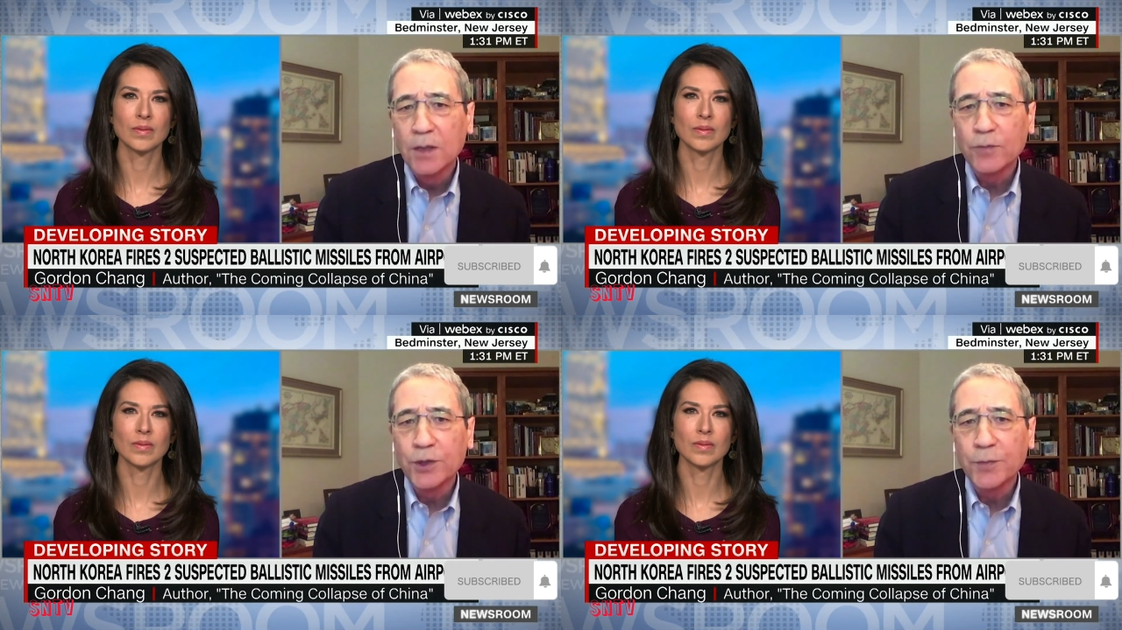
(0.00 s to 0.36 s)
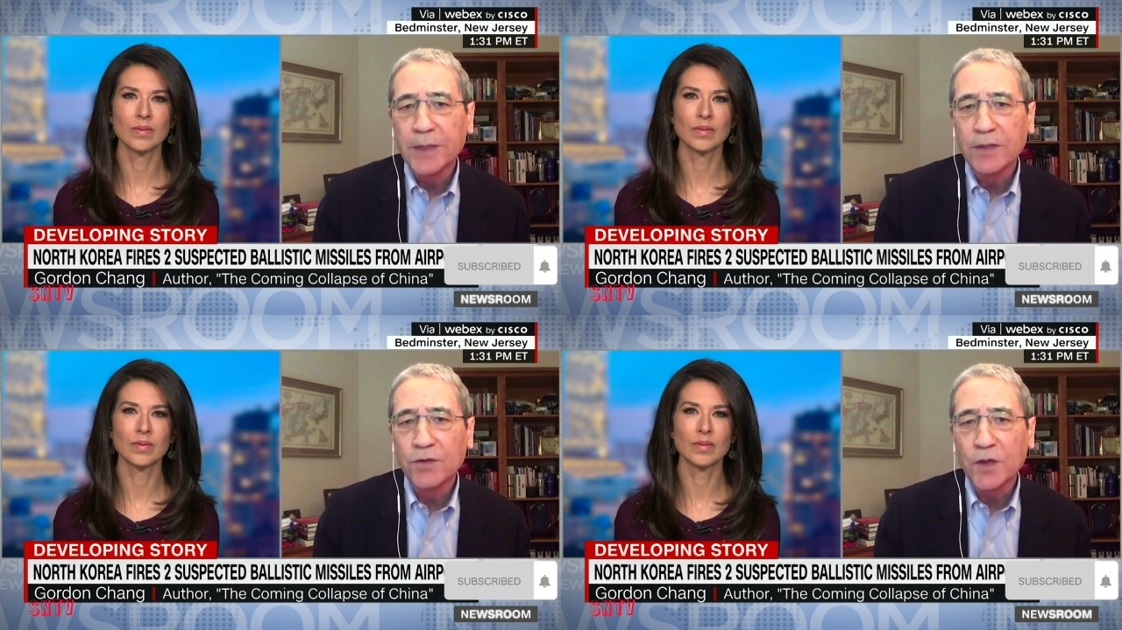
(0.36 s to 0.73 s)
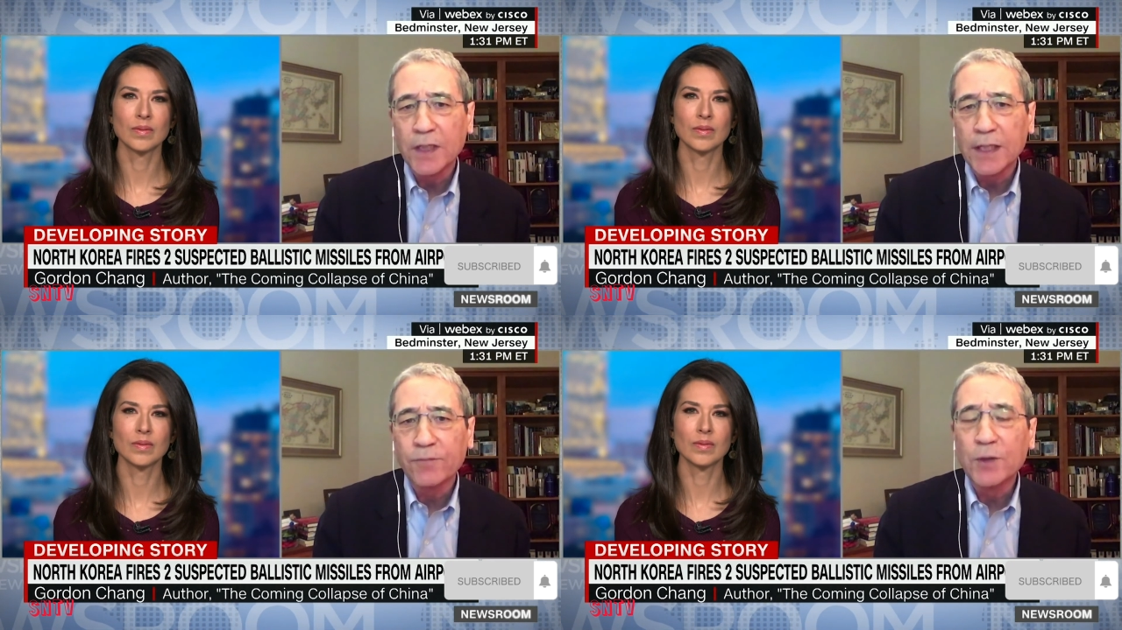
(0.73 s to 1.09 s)
Speaker 1: which means
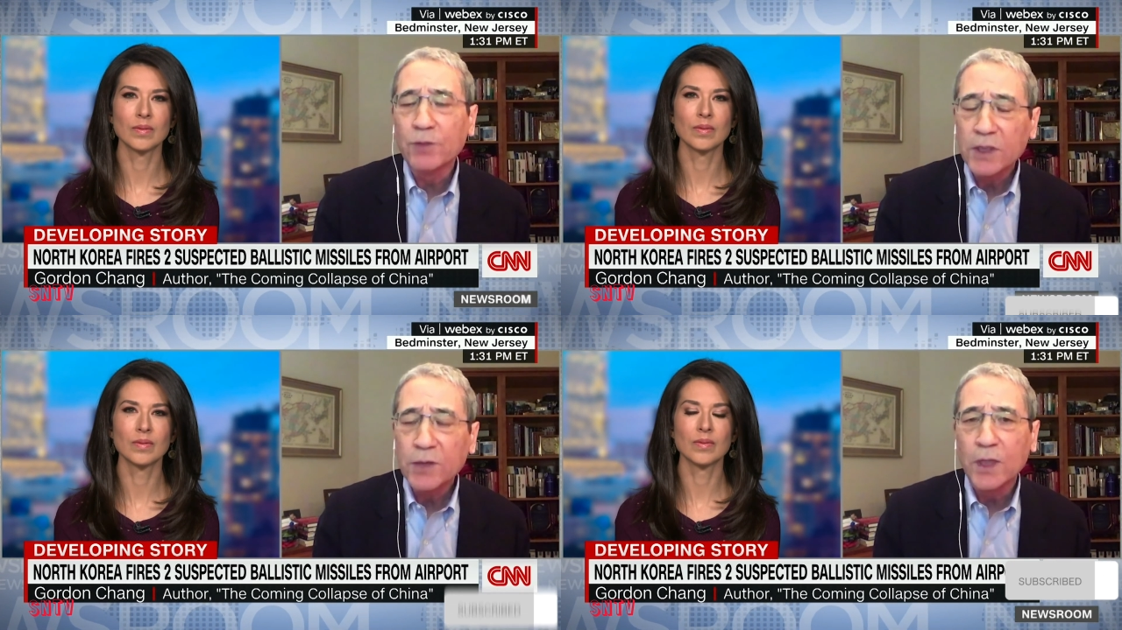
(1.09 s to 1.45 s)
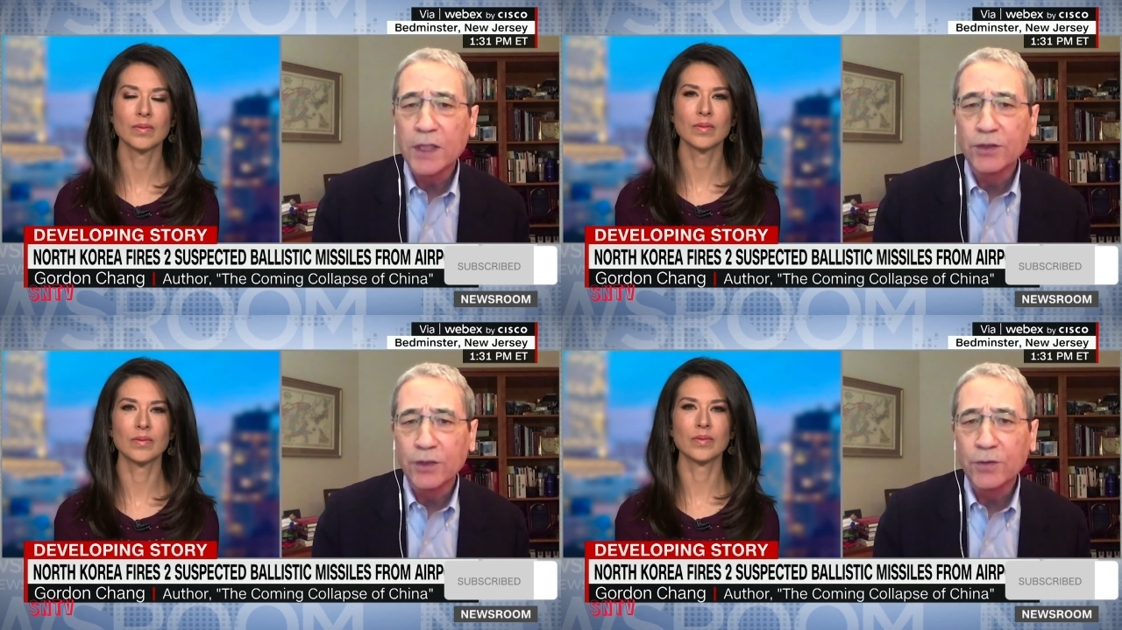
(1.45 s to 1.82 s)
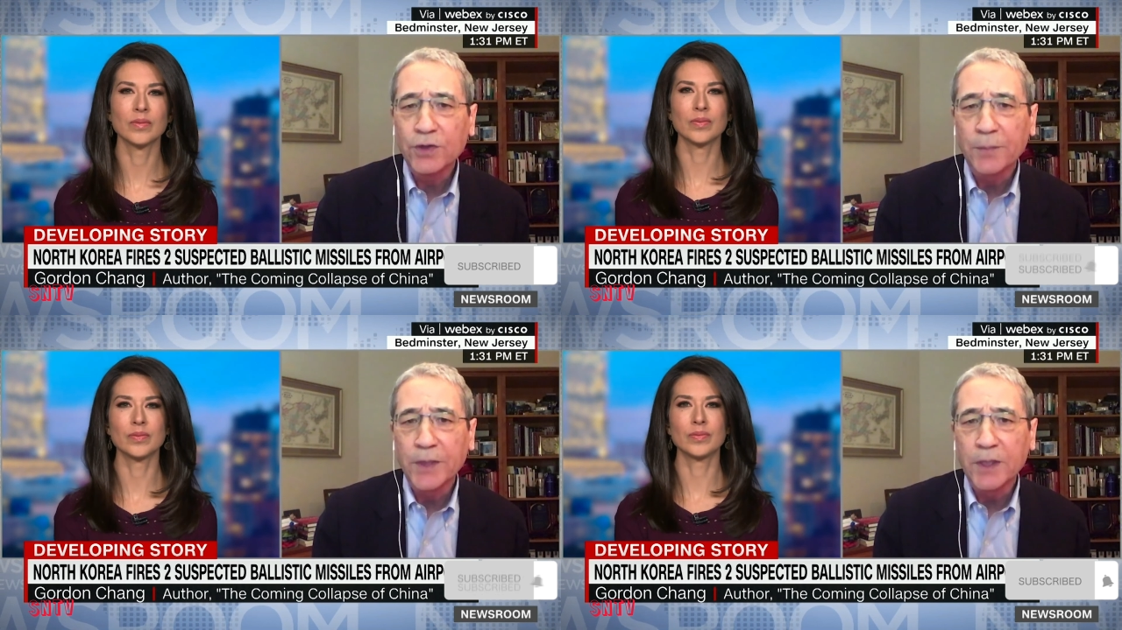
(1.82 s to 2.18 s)
that if we really want to do
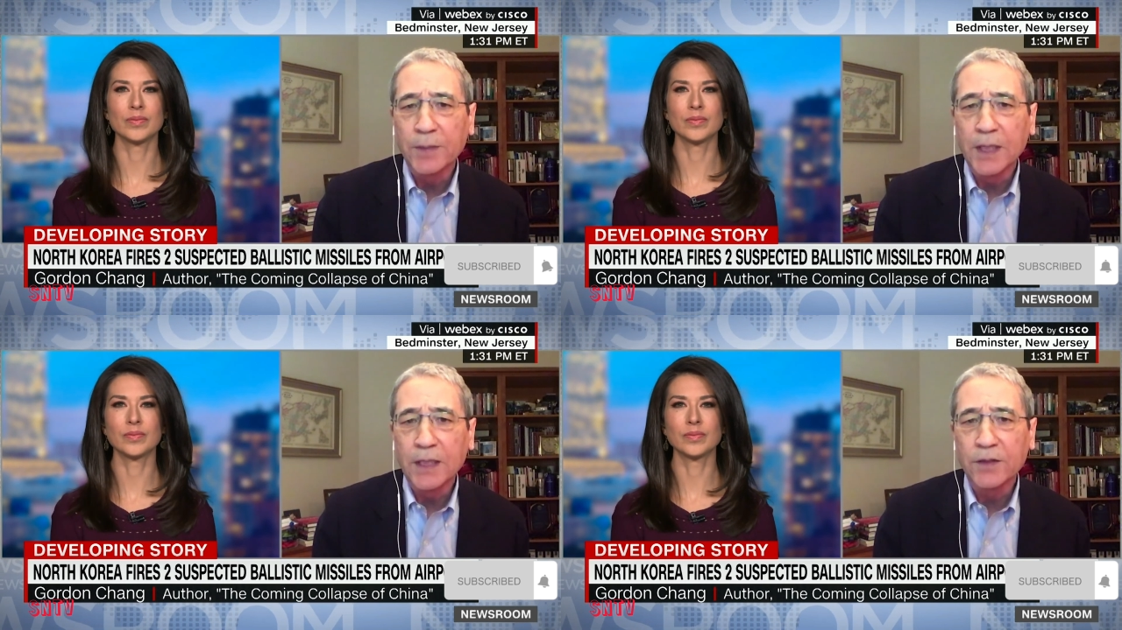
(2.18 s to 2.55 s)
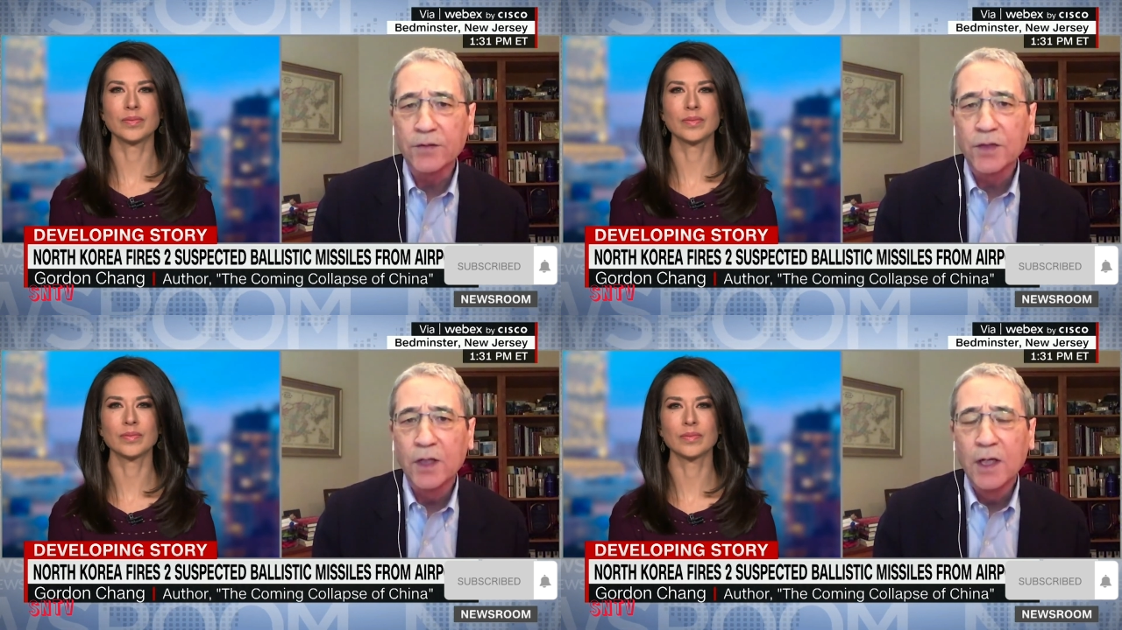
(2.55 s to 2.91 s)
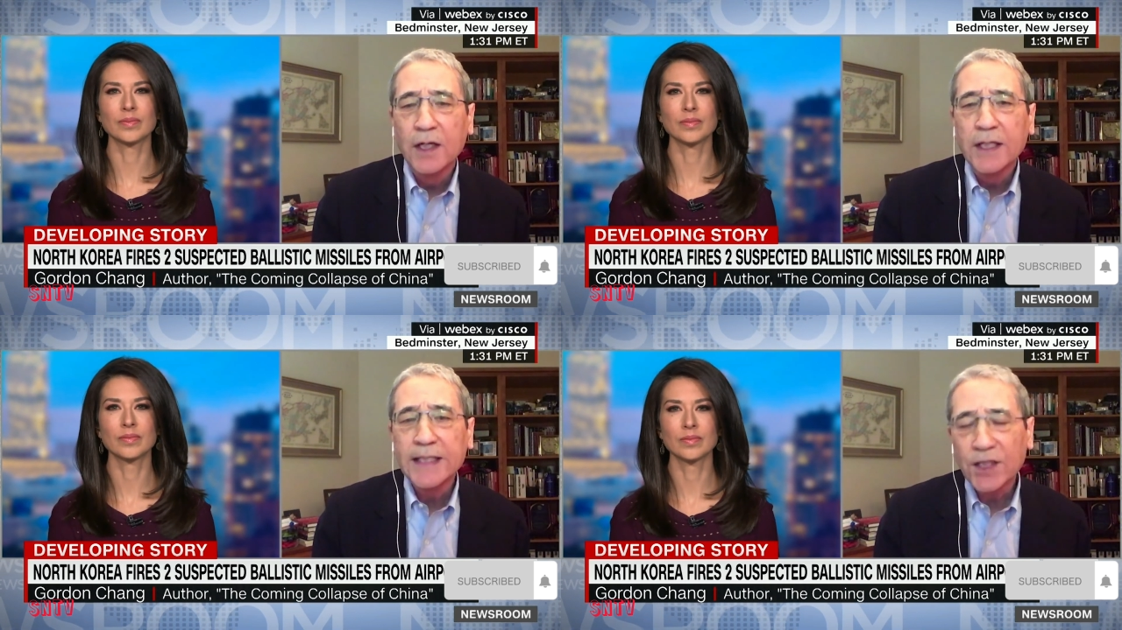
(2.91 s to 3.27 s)
something about this,
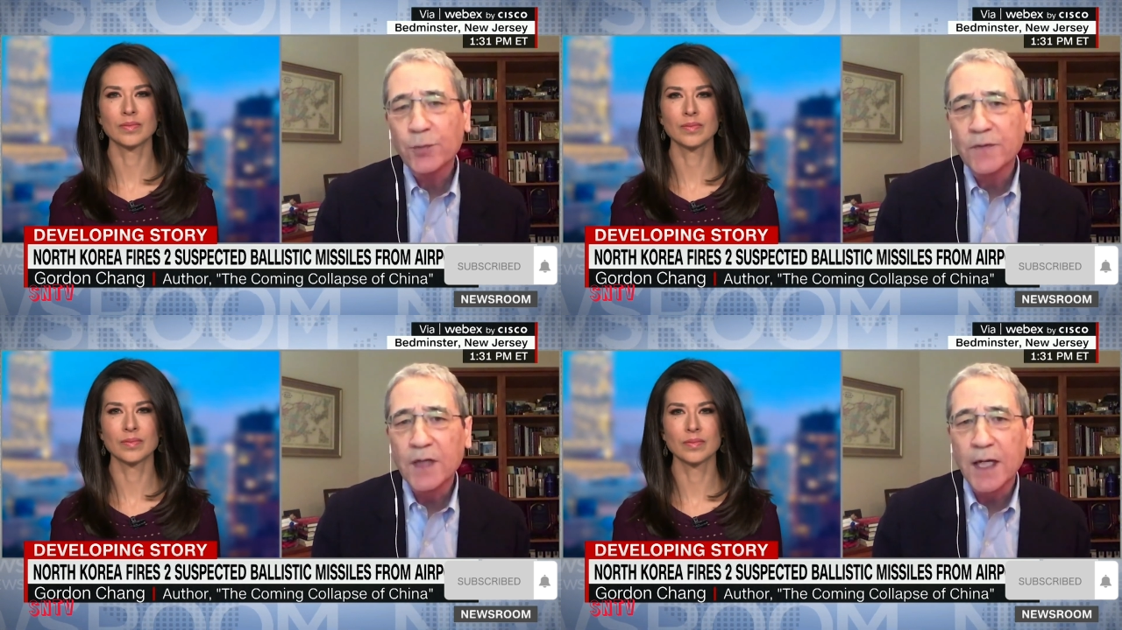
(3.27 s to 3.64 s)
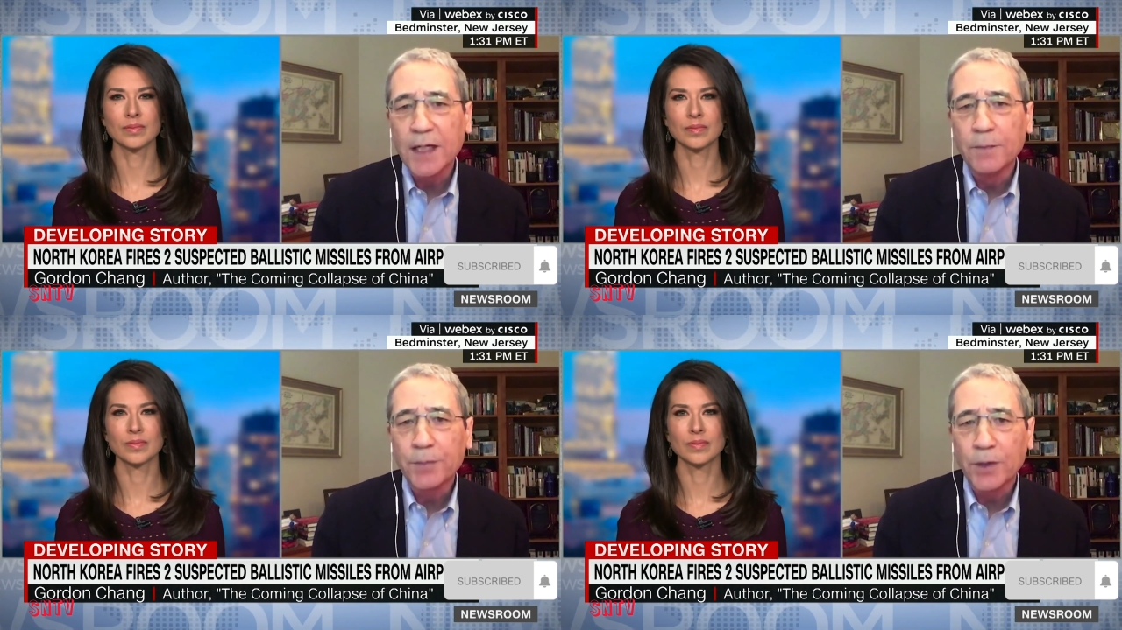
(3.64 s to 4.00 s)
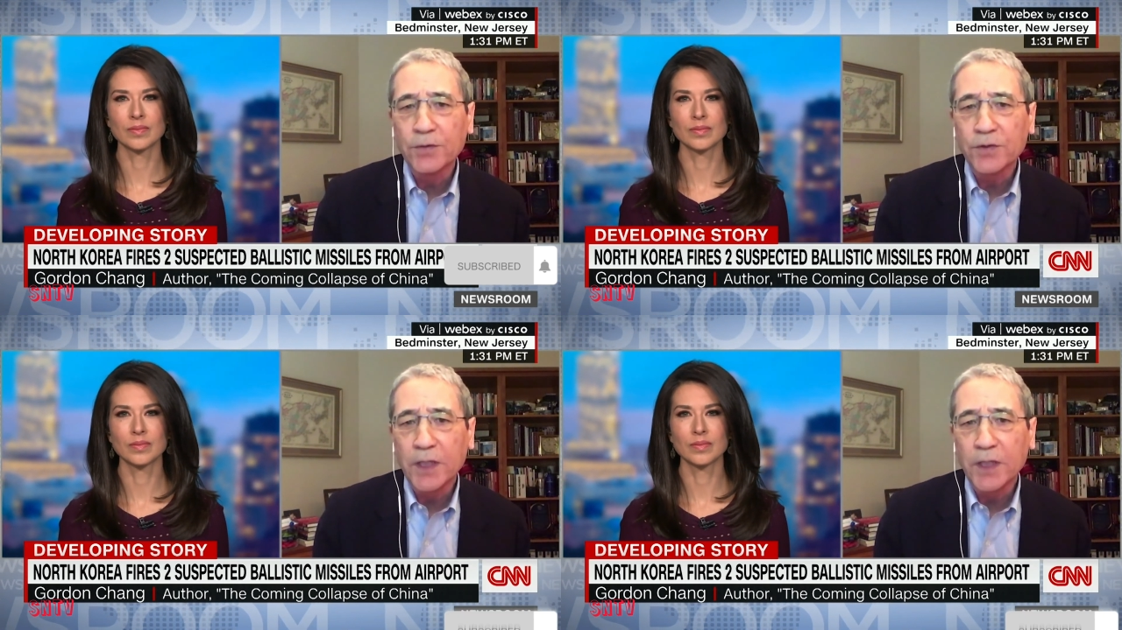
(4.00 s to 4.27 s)
yes, we've got to impose